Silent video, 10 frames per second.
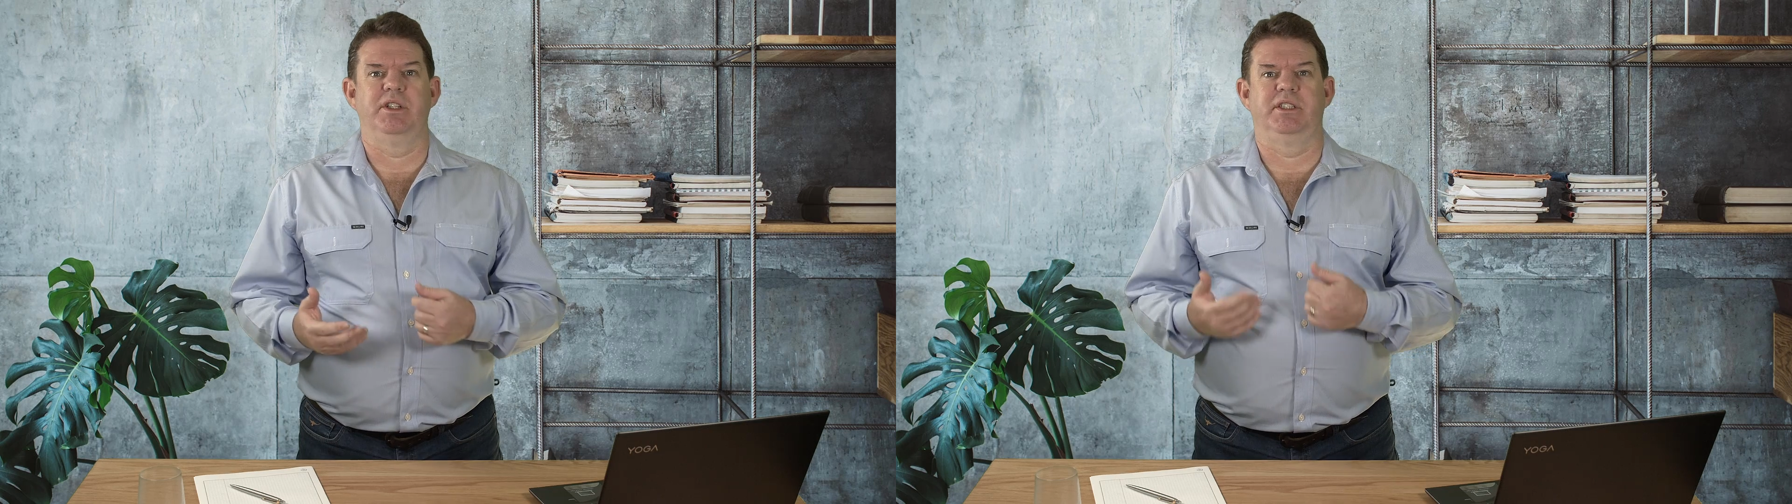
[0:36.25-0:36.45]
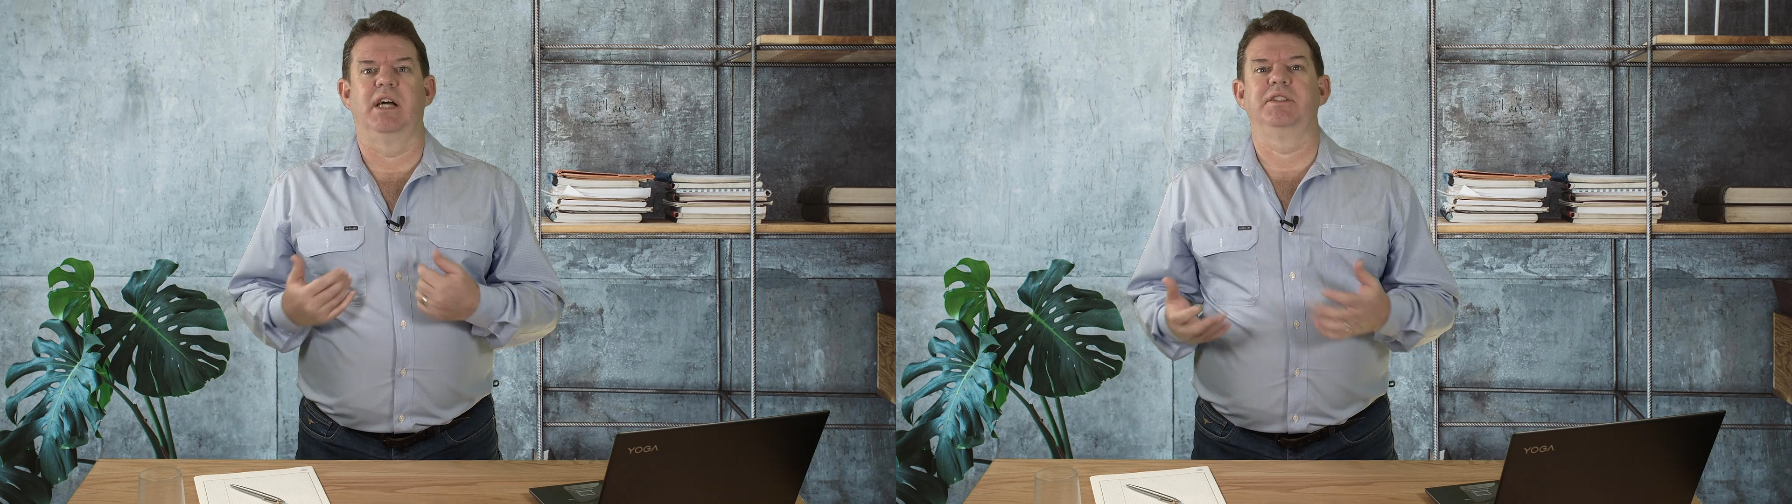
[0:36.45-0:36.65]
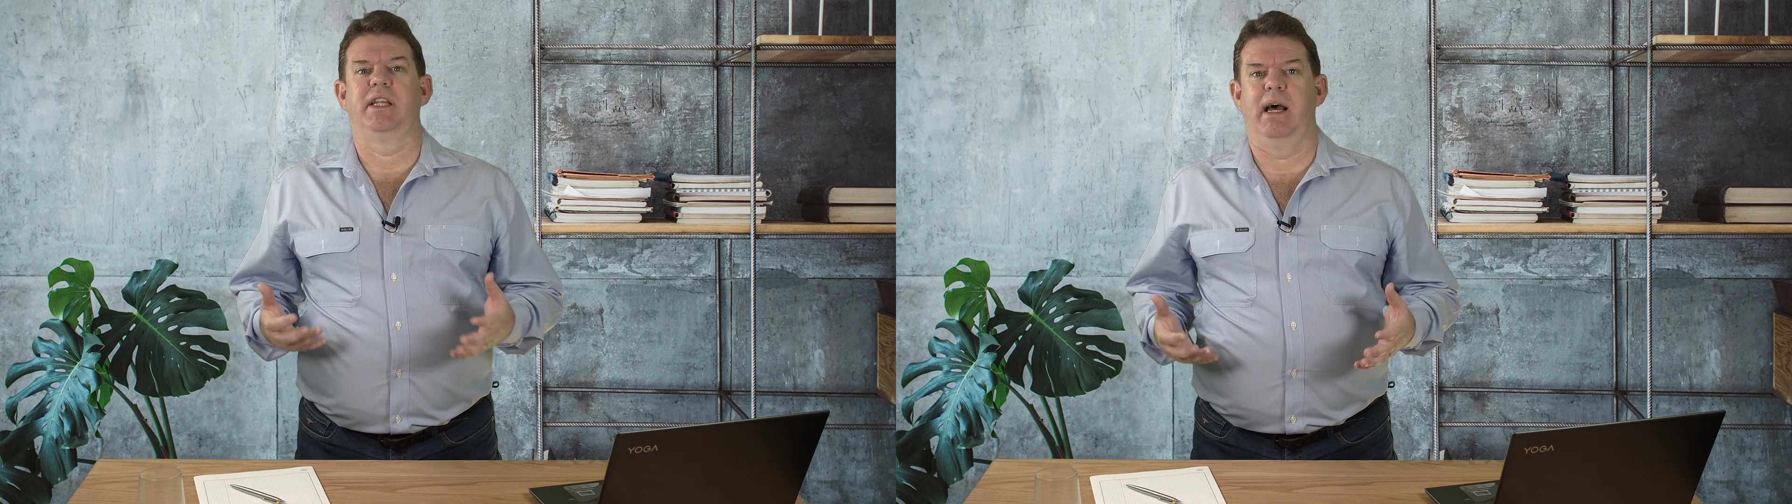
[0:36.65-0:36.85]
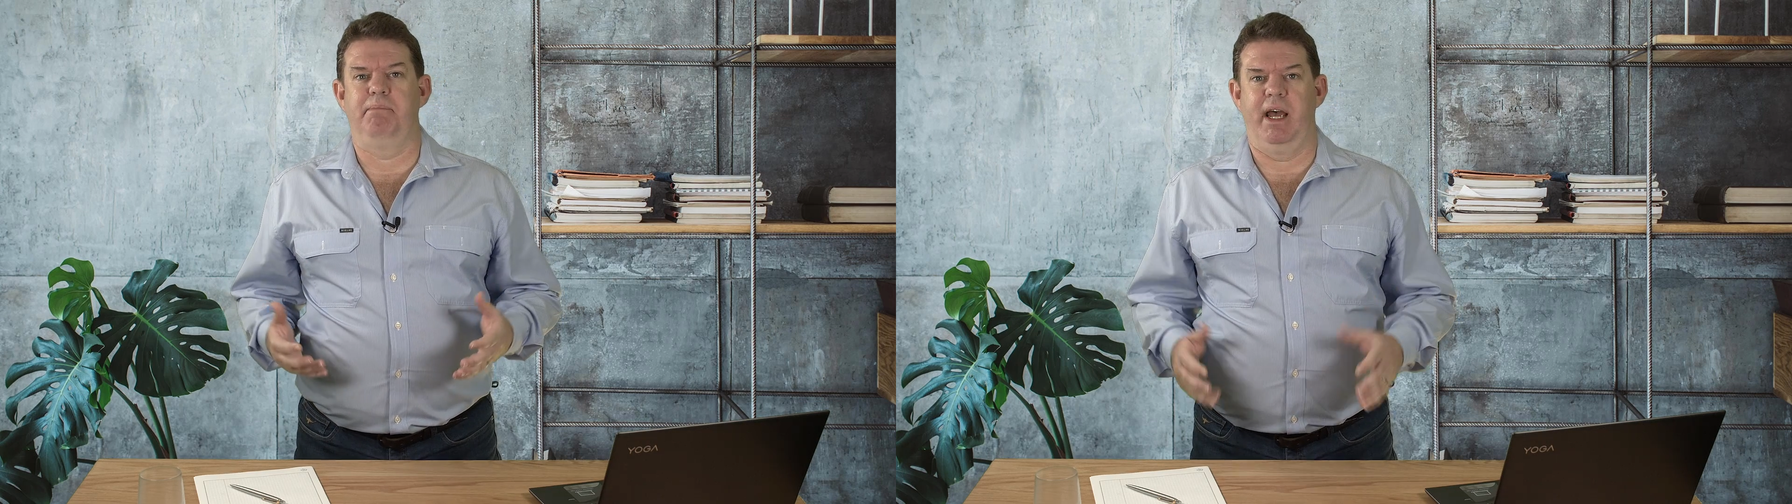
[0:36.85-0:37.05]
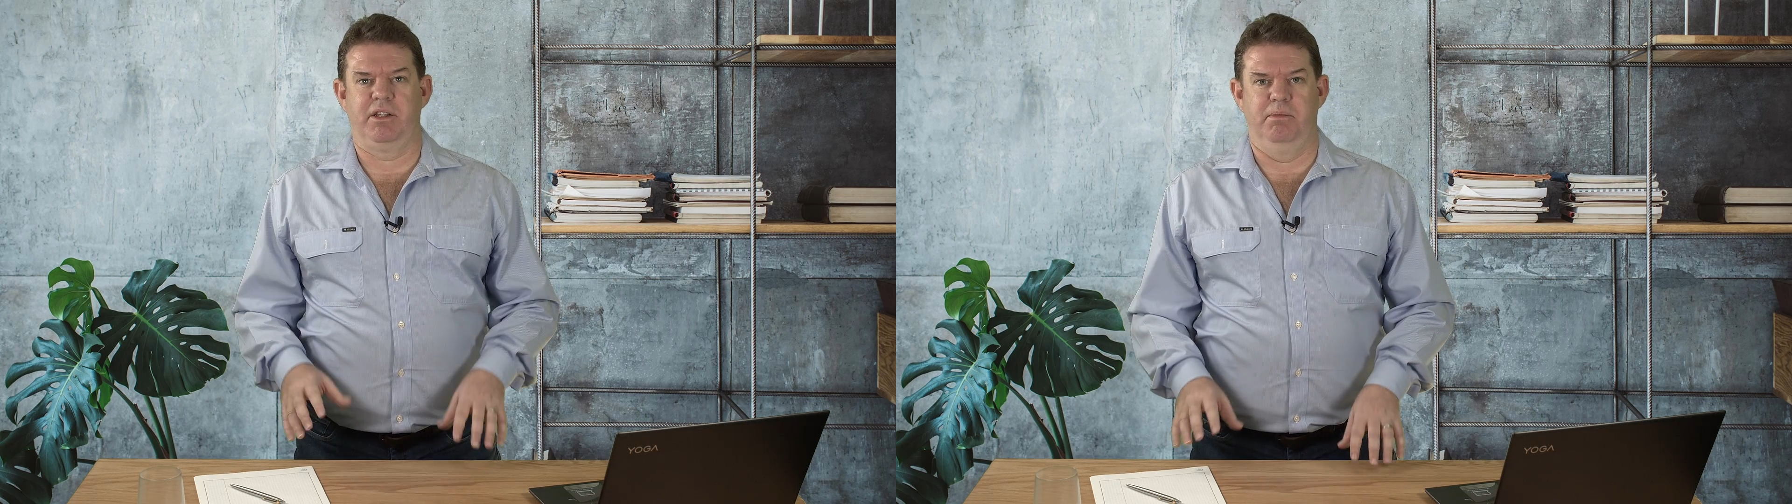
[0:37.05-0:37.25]
doesn't come
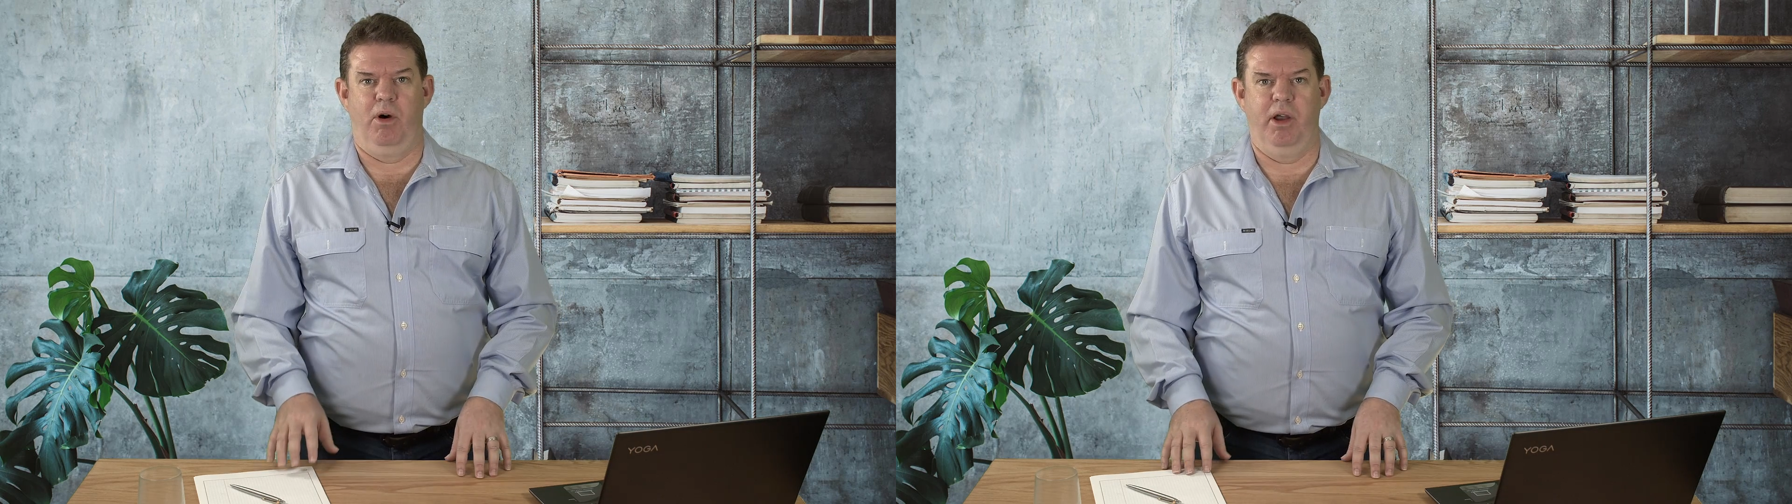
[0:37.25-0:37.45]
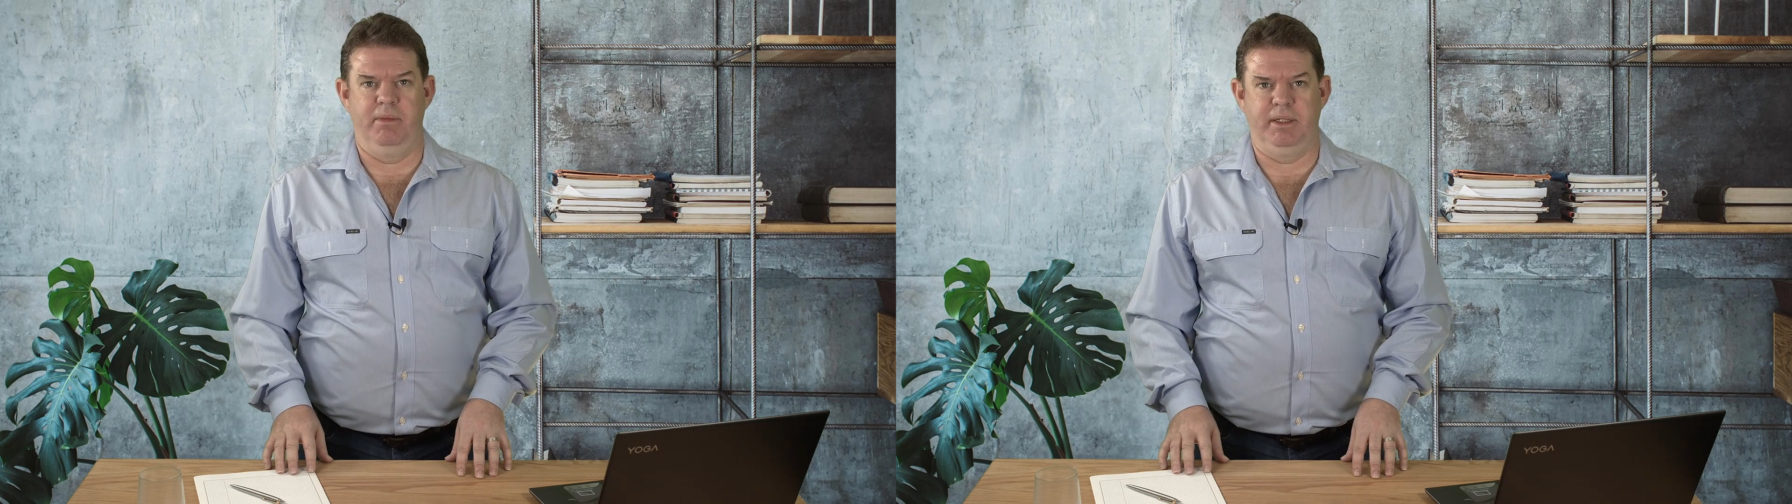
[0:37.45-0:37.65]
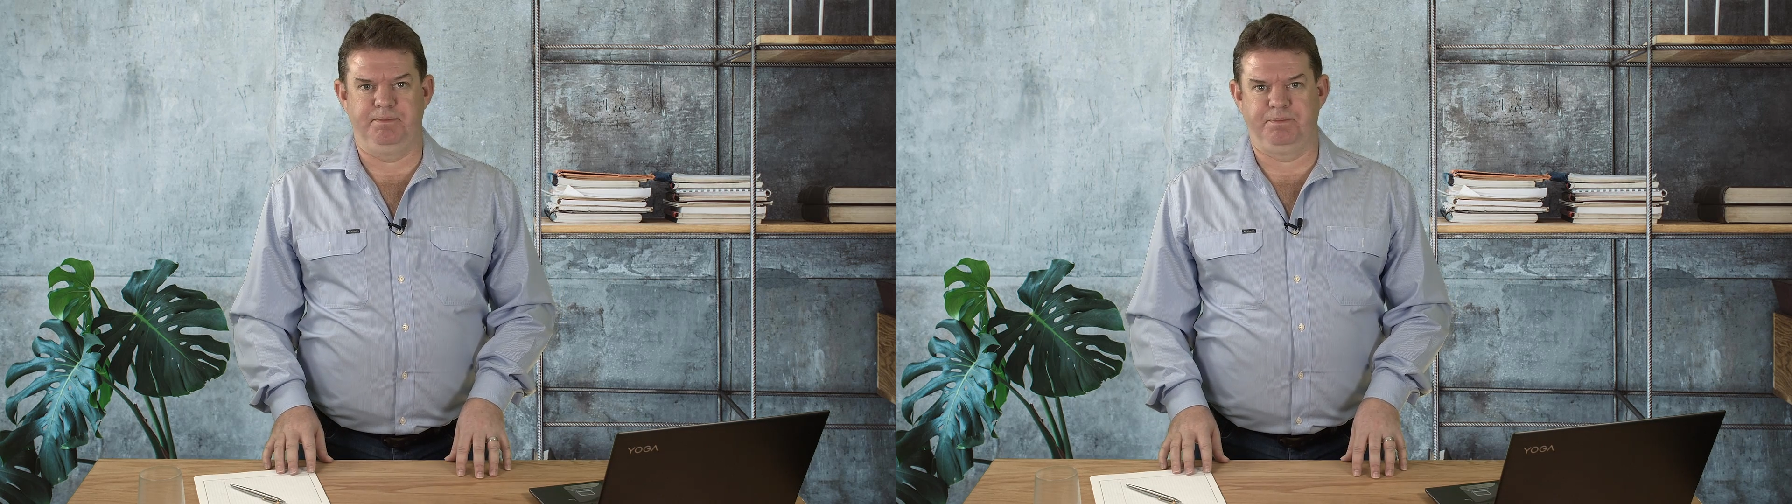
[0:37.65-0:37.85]
back to bite me.